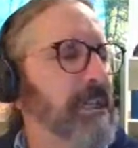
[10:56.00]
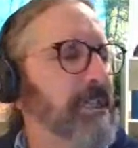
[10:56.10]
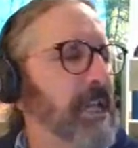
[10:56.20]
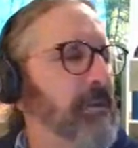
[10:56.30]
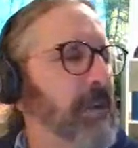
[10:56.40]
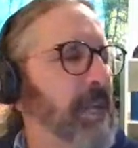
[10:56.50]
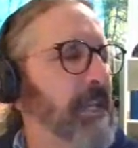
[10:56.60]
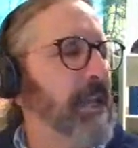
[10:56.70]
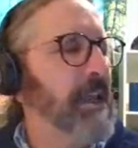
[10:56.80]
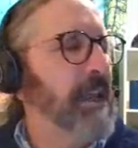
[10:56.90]
accelerate.
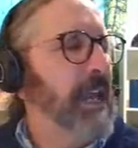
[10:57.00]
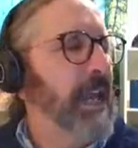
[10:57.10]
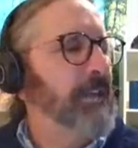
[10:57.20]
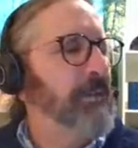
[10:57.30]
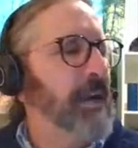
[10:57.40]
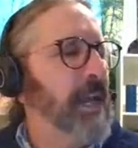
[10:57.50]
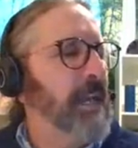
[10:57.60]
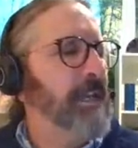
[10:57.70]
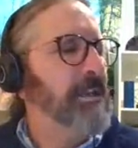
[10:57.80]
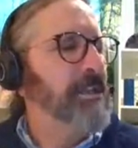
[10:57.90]

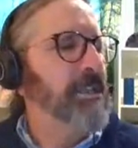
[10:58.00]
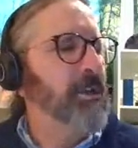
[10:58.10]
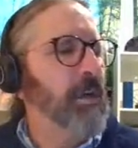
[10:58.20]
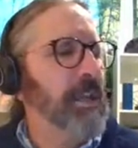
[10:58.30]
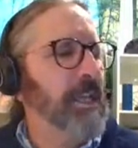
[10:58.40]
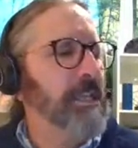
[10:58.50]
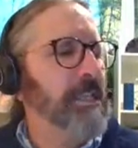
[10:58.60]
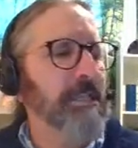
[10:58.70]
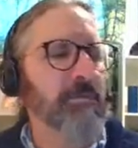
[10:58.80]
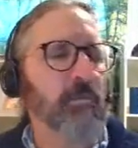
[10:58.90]
Adriana, you still with
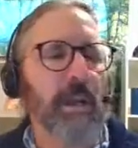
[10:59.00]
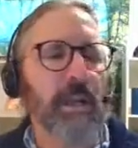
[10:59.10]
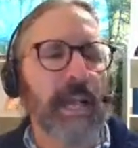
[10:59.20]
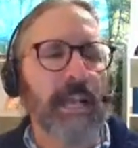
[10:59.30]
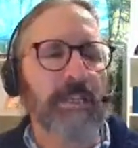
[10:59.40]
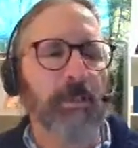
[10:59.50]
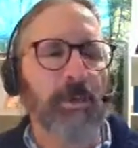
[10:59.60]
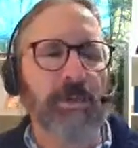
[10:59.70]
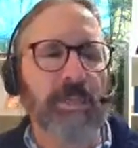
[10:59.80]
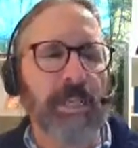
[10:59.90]
us? One last
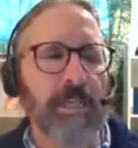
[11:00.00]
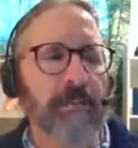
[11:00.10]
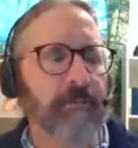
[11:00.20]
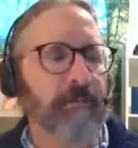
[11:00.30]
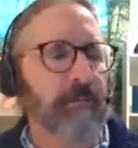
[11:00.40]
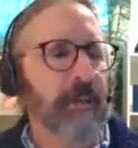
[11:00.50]
person.